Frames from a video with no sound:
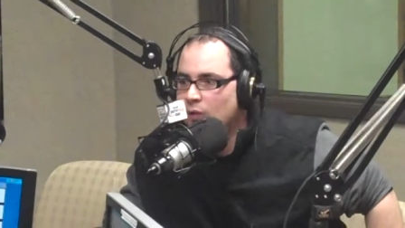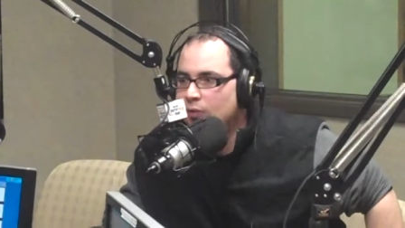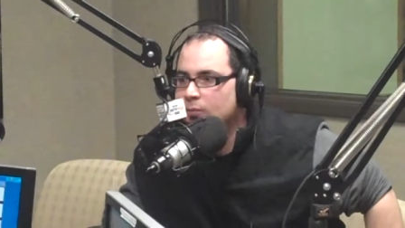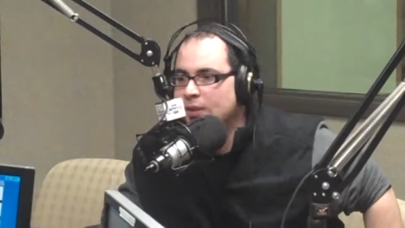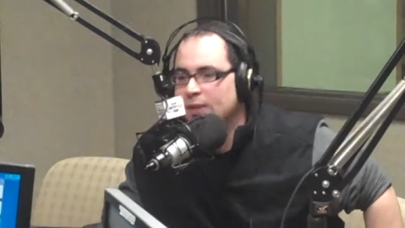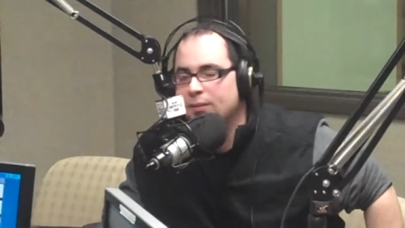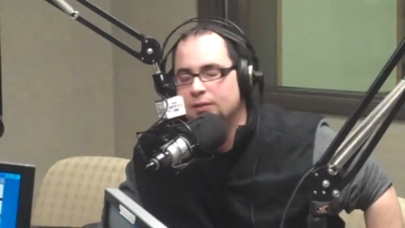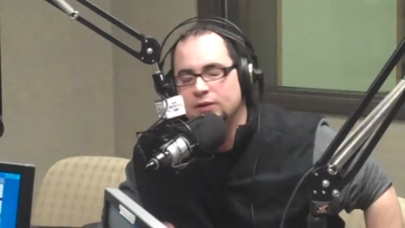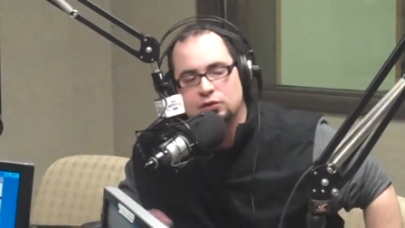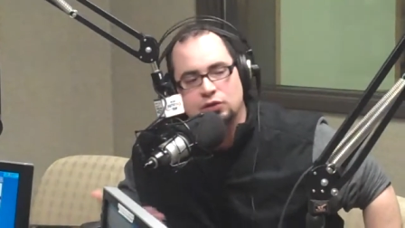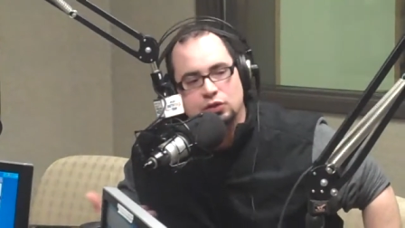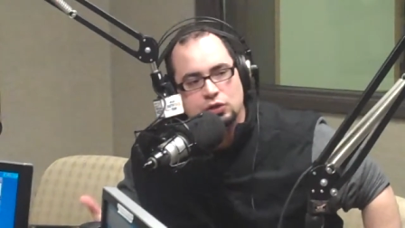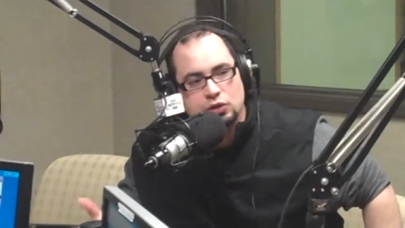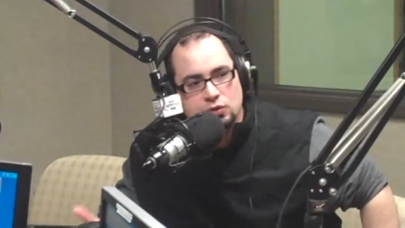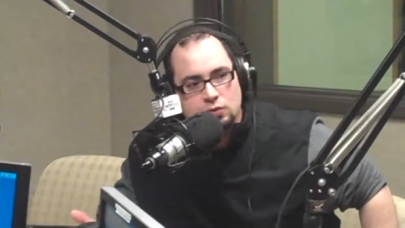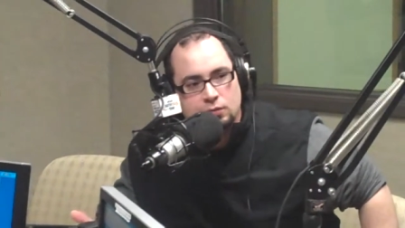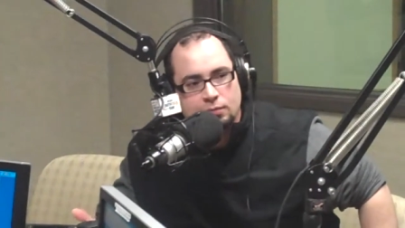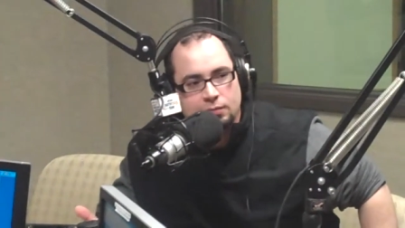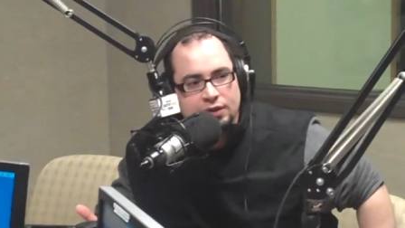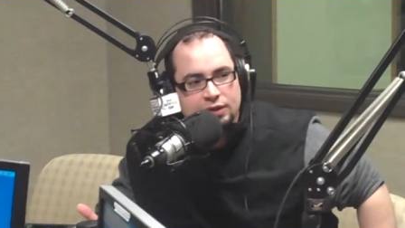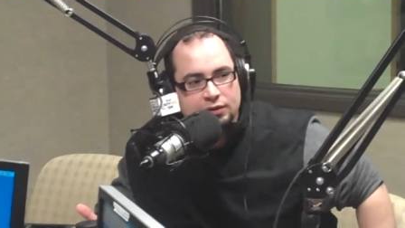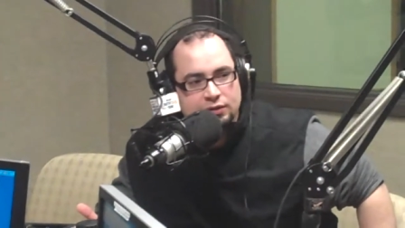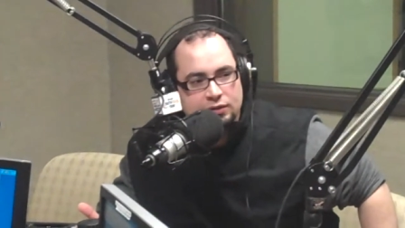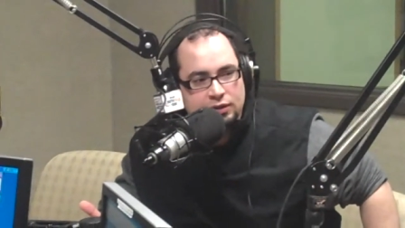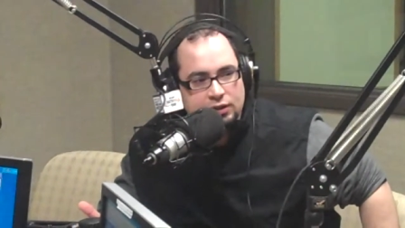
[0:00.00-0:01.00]
and maybe it's a new
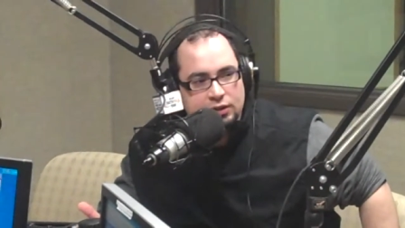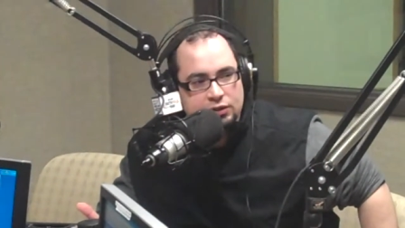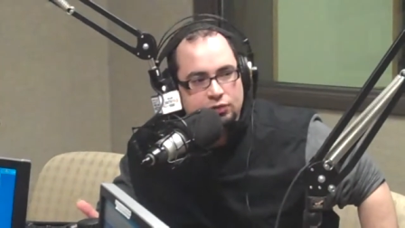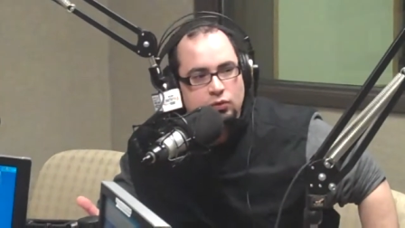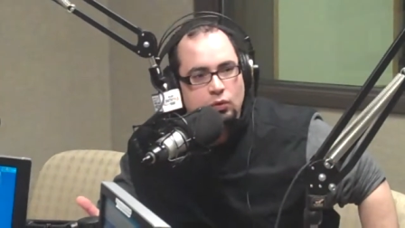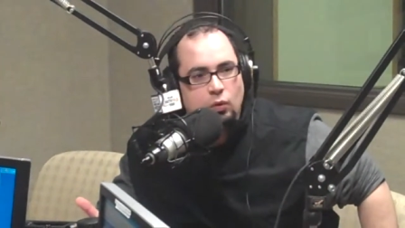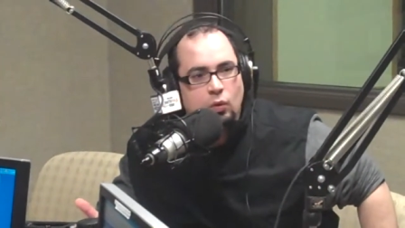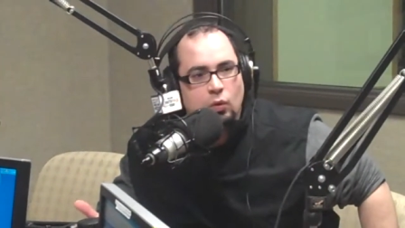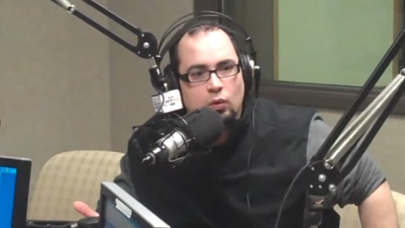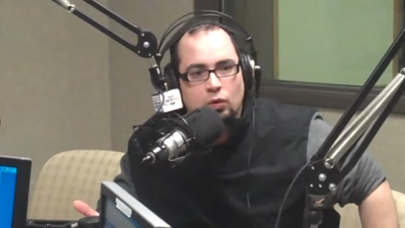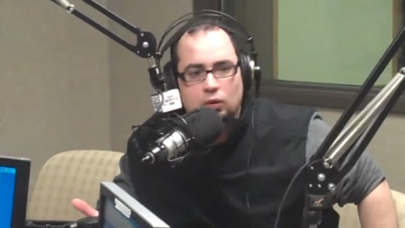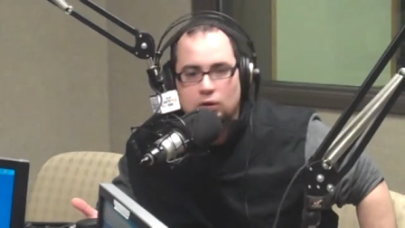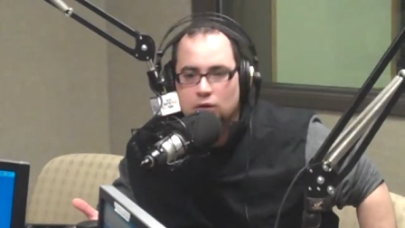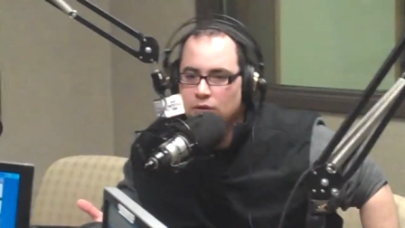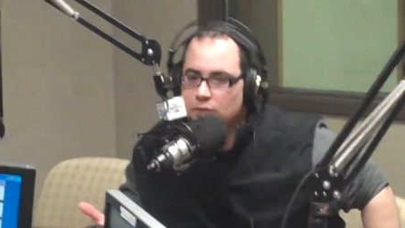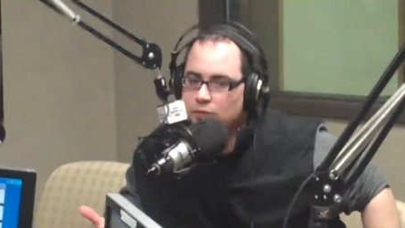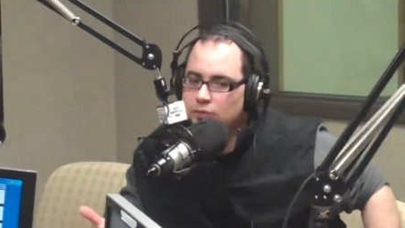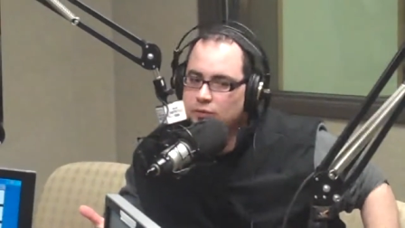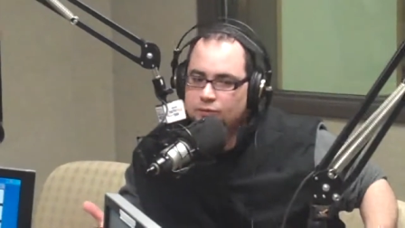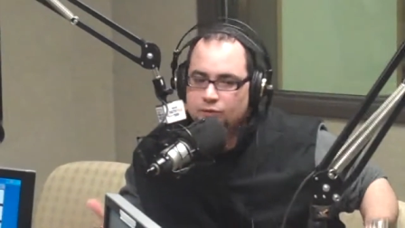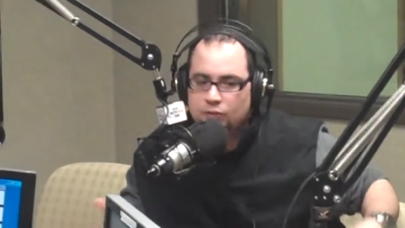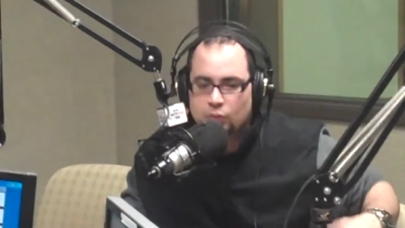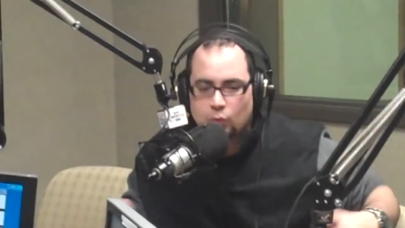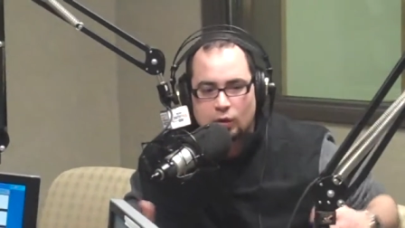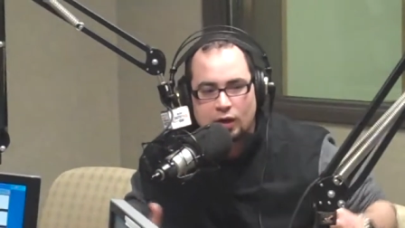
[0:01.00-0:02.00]
business, or
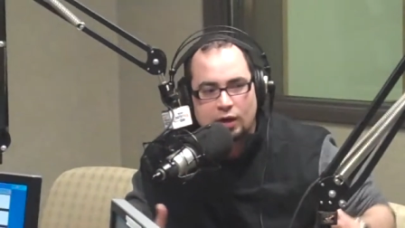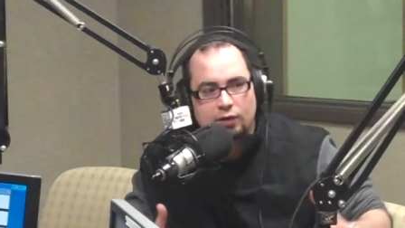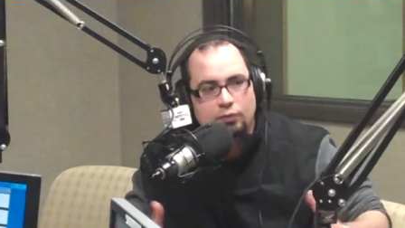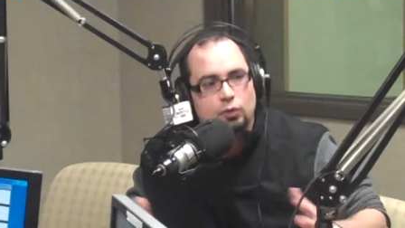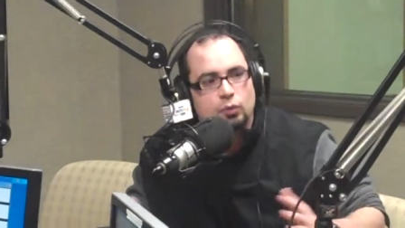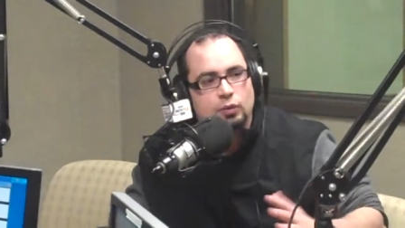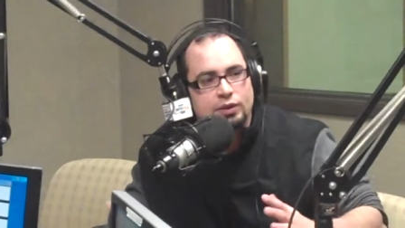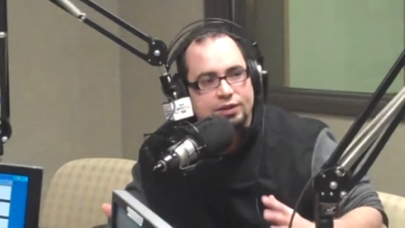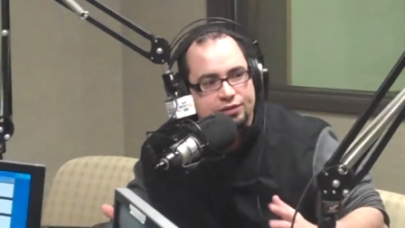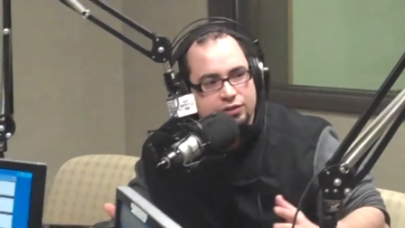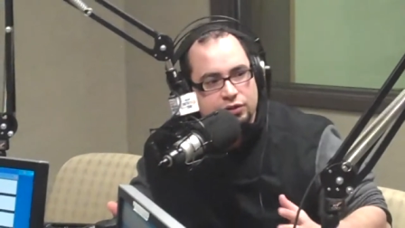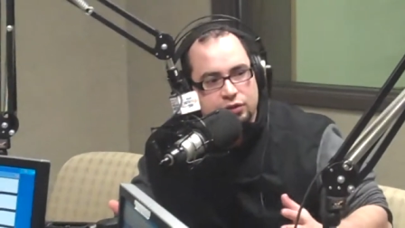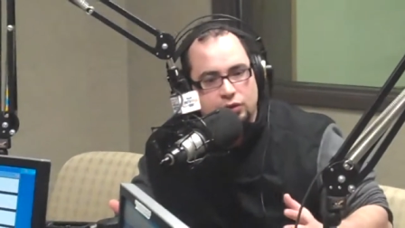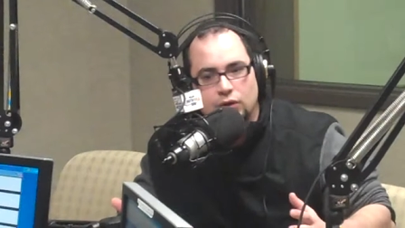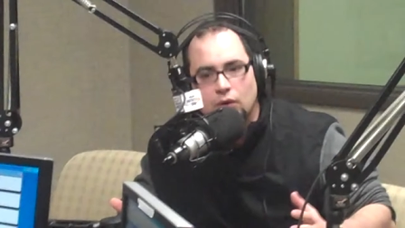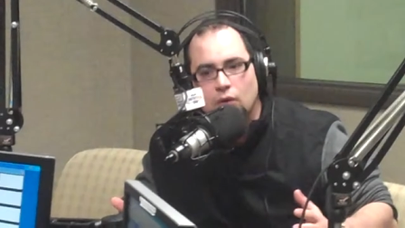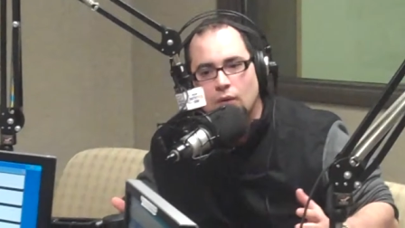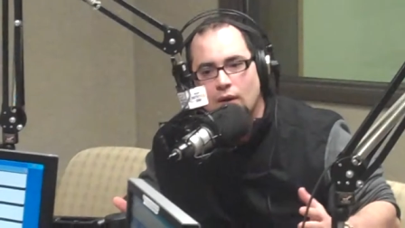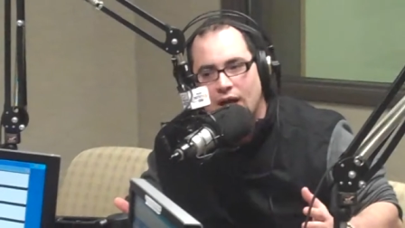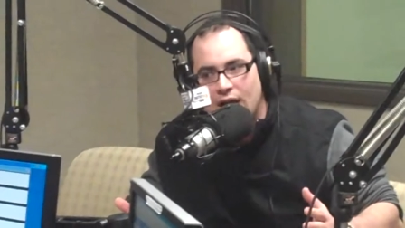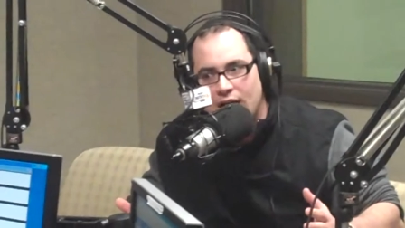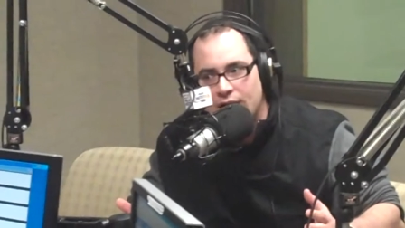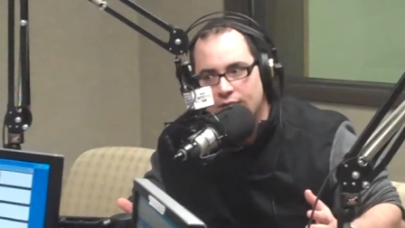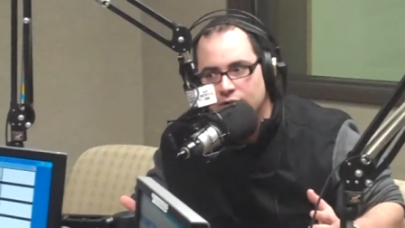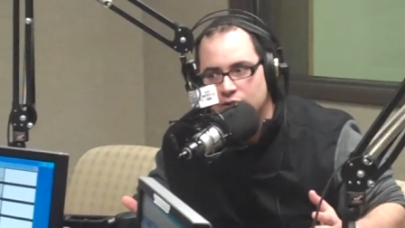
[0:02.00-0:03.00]
for whatever reason you don't
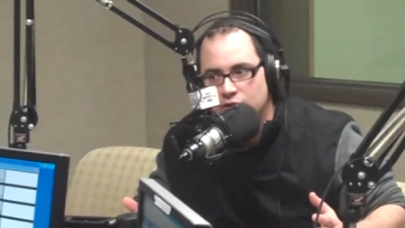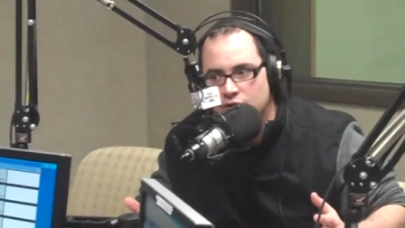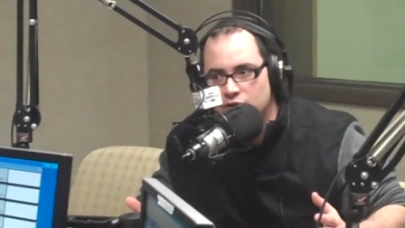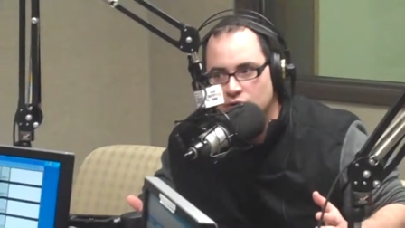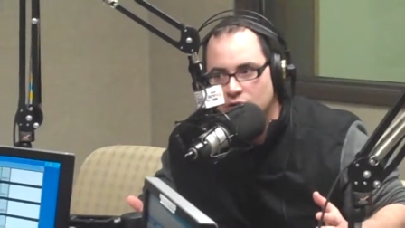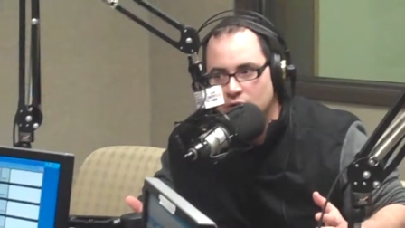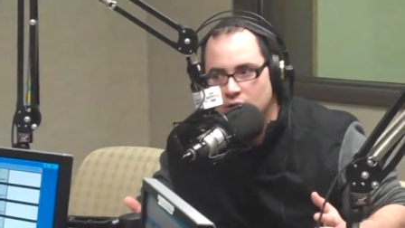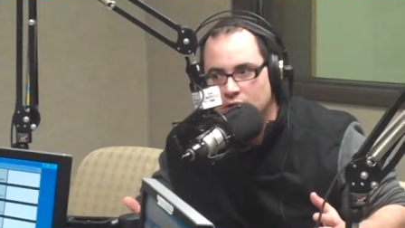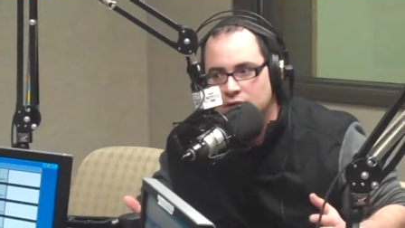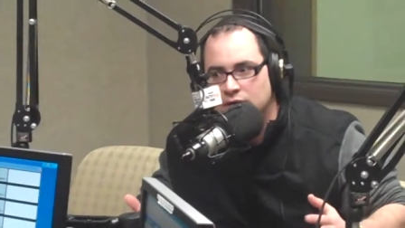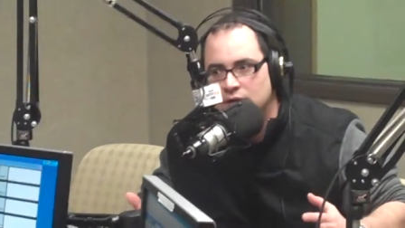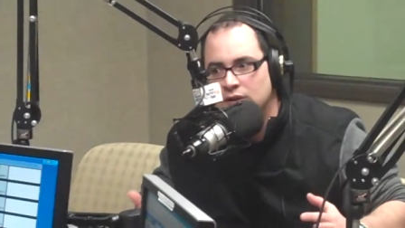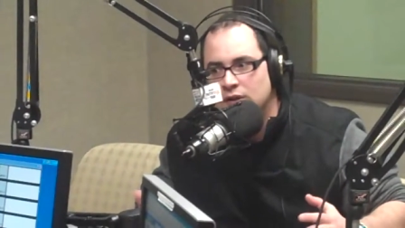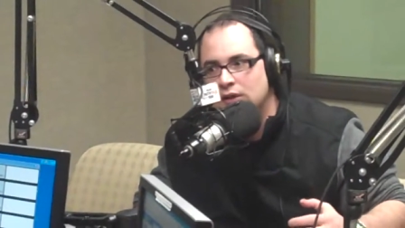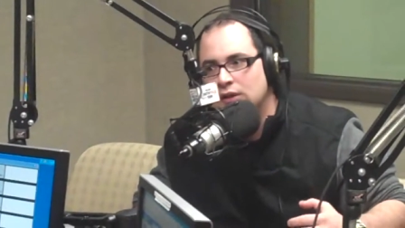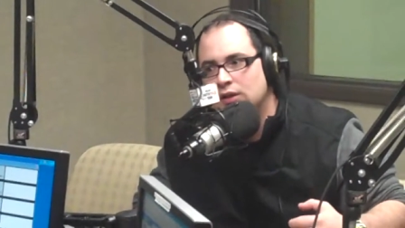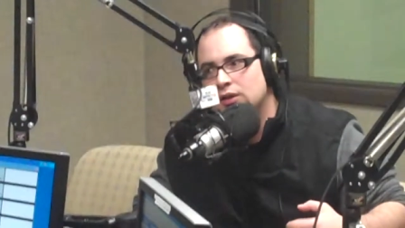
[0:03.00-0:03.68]
have insurance,